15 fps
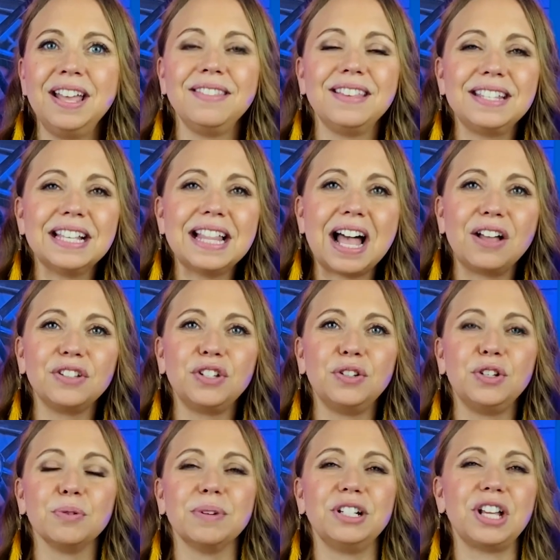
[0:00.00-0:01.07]
This allows you
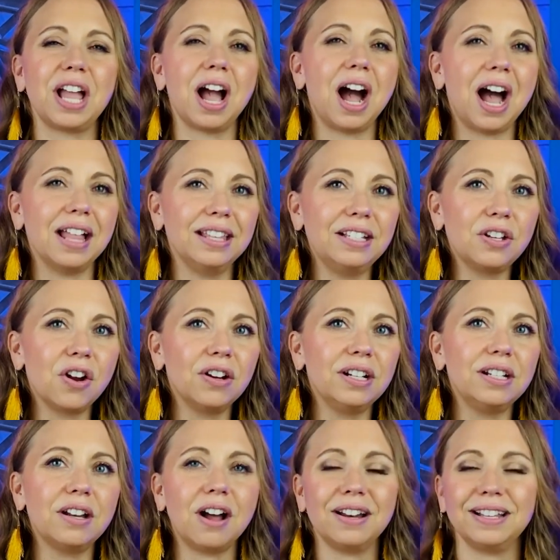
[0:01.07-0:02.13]
to reach a highly
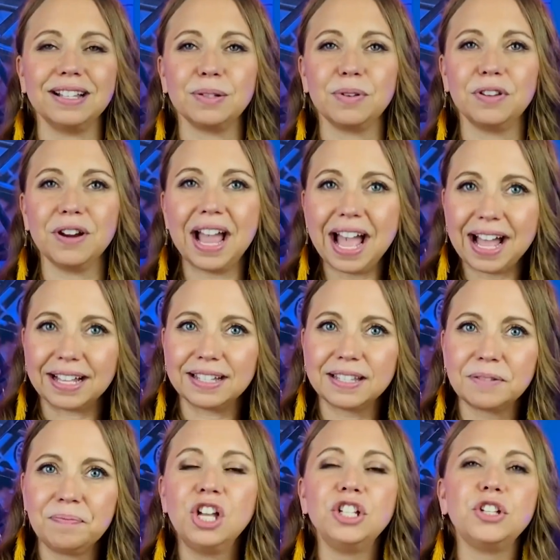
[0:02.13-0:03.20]
targeted audience with your ads.